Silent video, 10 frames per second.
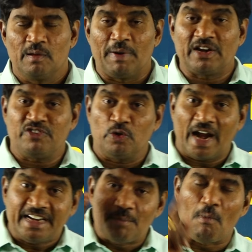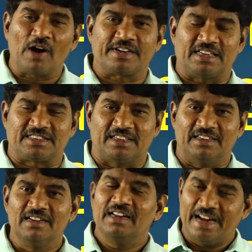But if you write a mock test,
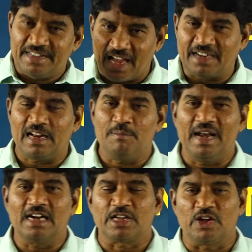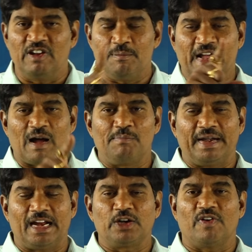in 30 minutes you will be
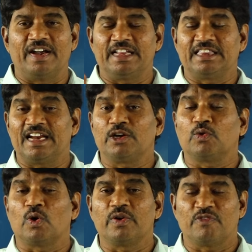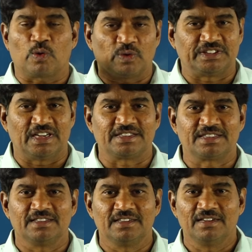completing 23 to 24
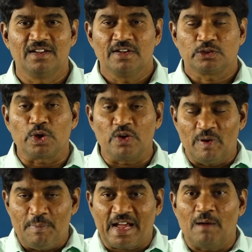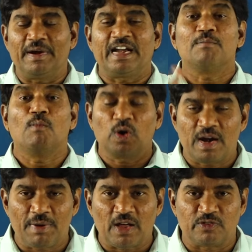questions. So, you will be completing more
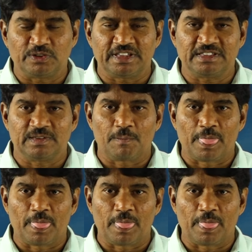number of questions.